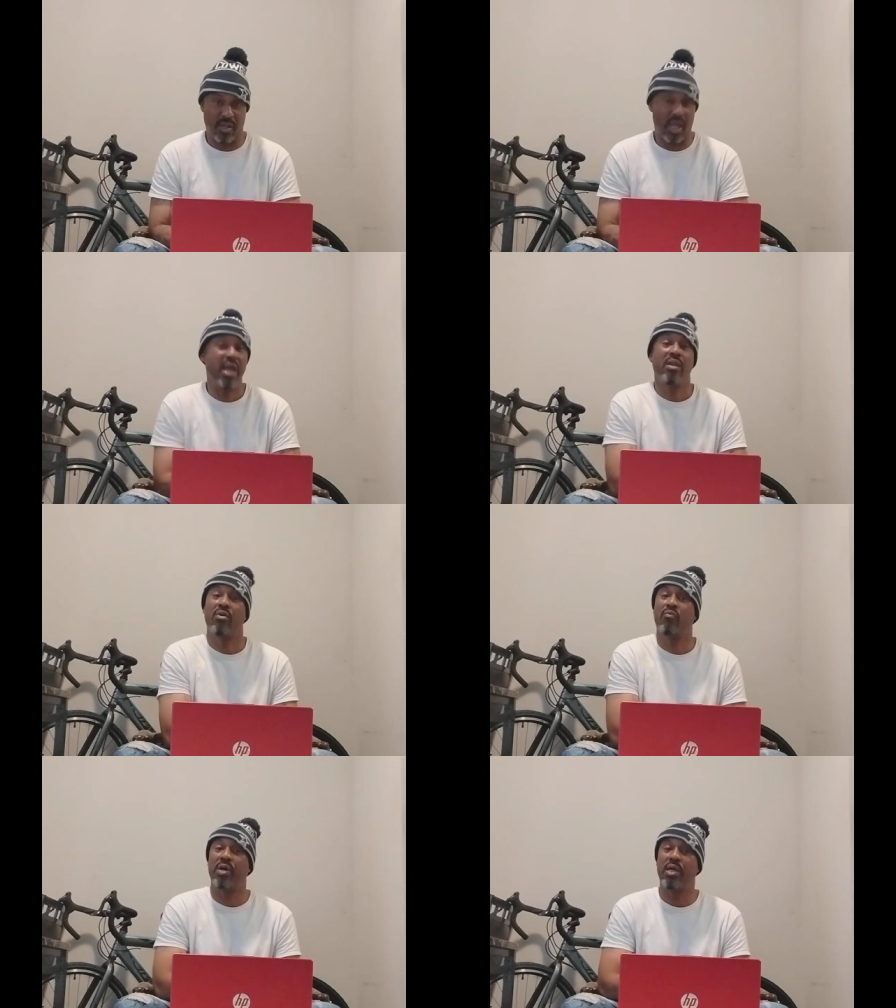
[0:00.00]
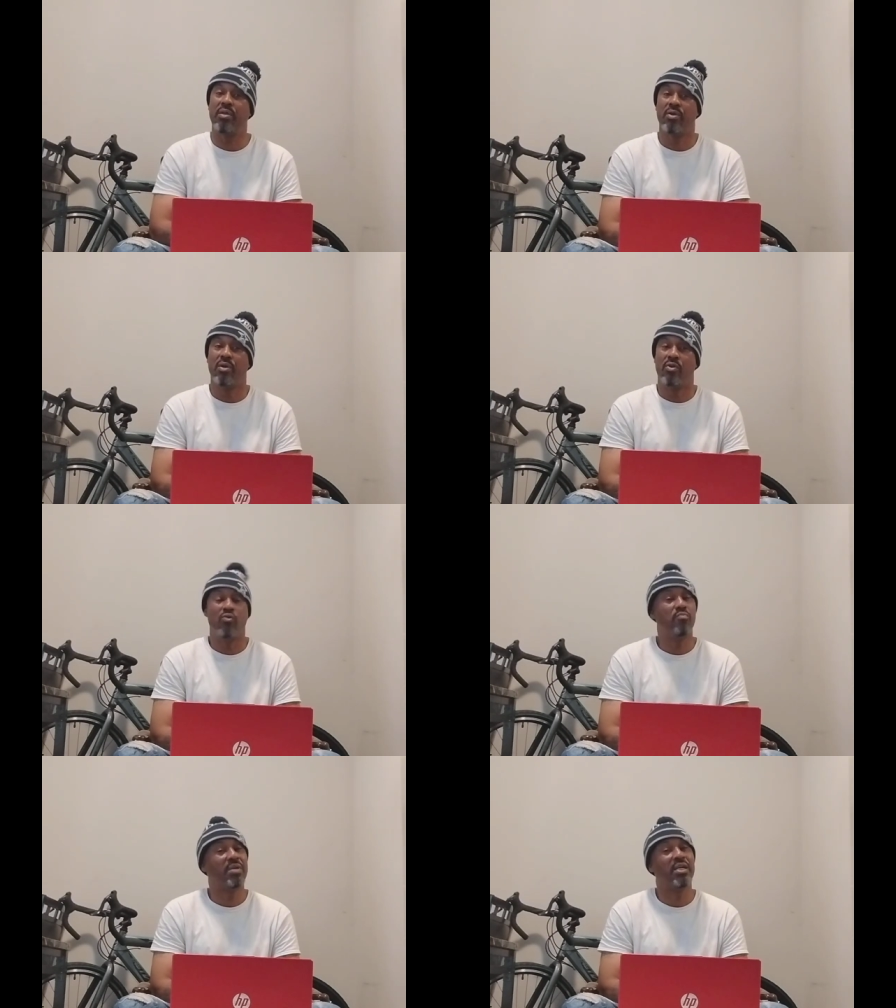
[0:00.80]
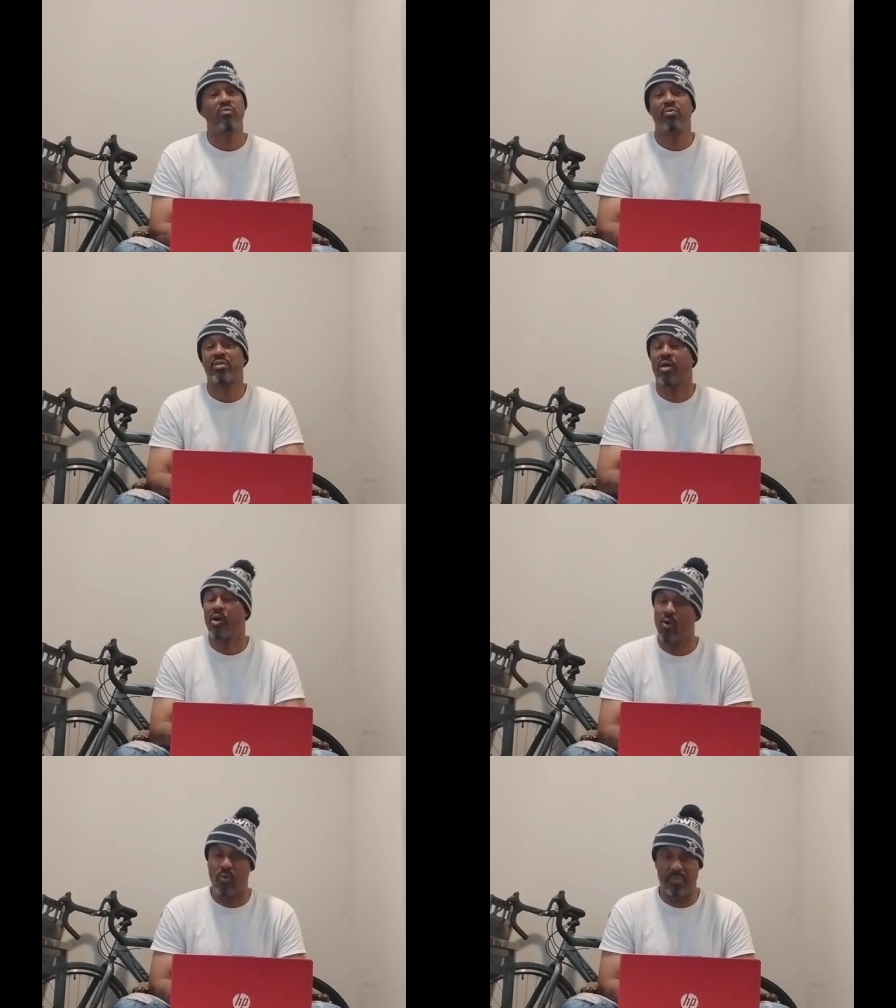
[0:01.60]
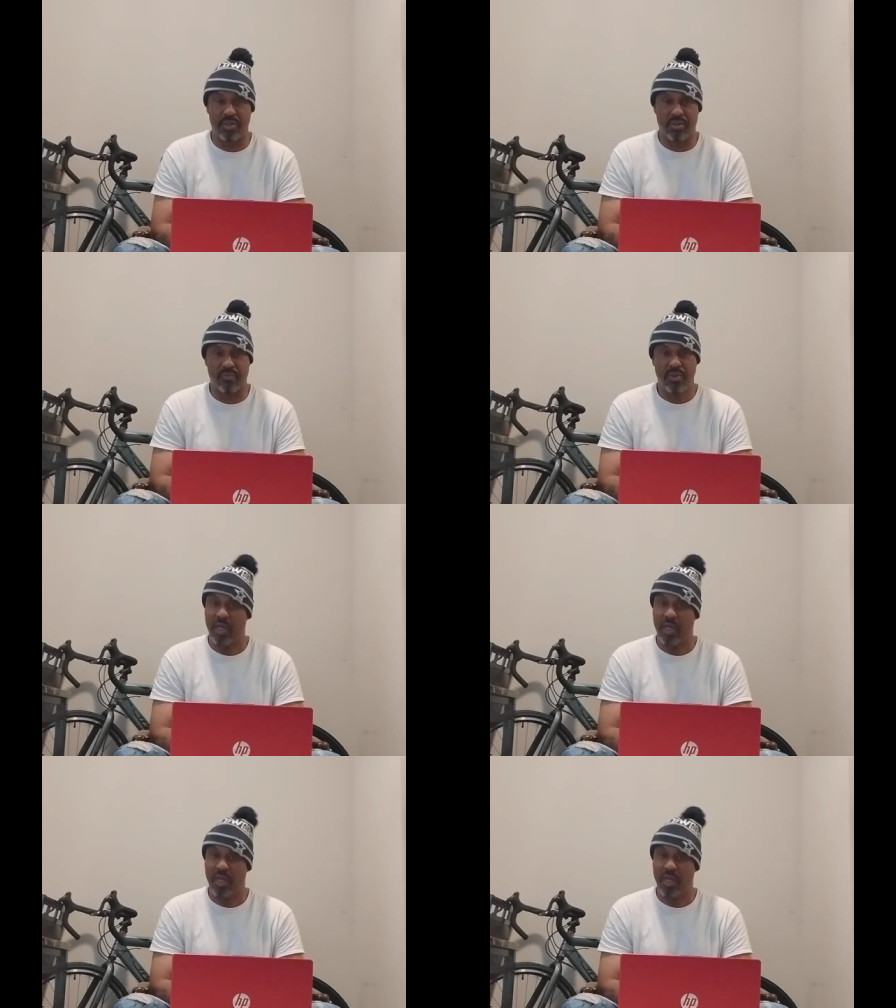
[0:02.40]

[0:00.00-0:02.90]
hating the way you mingle with the homies,